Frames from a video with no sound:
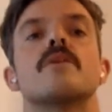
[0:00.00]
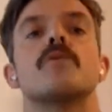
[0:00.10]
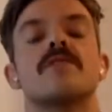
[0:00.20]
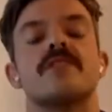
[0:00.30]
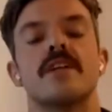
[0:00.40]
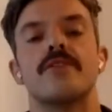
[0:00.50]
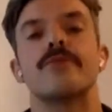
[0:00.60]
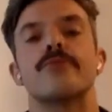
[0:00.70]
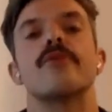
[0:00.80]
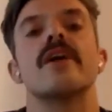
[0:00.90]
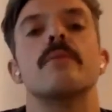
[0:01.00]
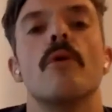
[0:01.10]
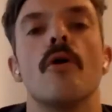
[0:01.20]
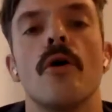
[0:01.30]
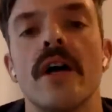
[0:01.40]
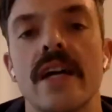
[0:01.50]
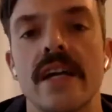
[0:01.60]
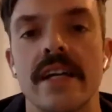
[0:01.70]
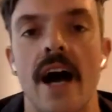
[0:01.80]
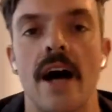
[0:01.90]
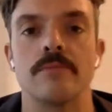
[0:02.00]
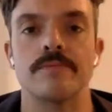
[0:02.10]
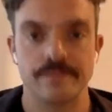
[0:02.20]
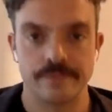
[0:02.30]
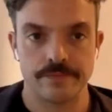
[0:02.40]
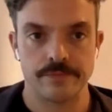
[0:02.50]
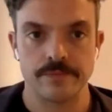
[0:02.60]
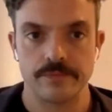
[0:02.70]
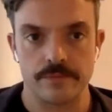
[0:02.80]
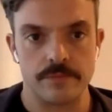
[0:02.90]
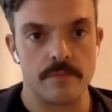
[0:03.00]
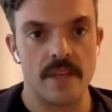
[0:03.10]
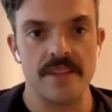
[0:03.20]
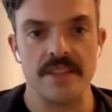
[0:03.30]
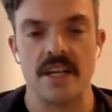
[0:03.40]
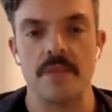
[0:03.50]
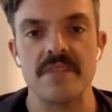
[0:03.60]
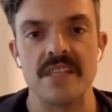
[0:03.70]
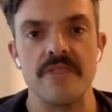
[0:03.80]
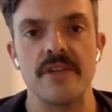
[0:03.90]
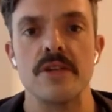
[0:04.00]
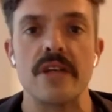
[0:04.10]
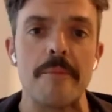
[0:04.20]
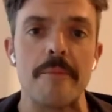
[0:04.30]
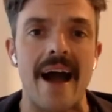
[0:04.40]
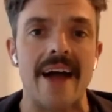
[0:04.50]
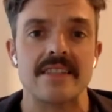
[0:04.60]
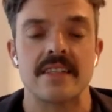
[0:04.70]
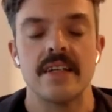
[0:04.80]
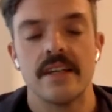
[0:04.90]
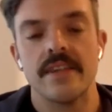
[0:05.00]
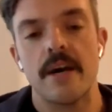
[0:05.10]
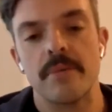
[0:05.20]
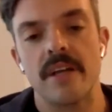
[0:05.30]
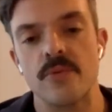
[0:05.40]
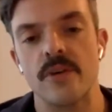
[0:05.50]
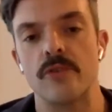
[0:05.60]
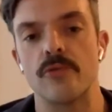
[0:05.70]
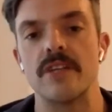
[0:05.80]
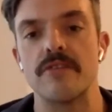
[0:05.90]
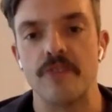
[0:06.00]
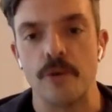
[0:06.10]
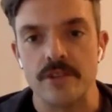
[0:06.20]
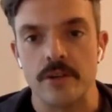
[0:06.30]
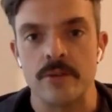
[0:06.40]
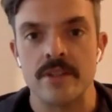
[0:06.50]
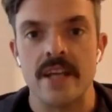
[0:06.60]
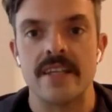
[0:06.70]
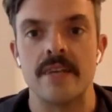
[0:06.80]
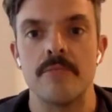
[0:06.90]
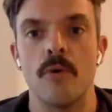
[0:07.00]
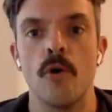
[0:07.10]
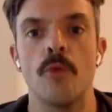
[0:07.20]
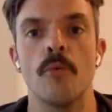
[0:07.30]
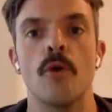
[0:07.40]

Well done. 3 more. Inhale. And this time, see if you can get past that place where you're really full. So take in more,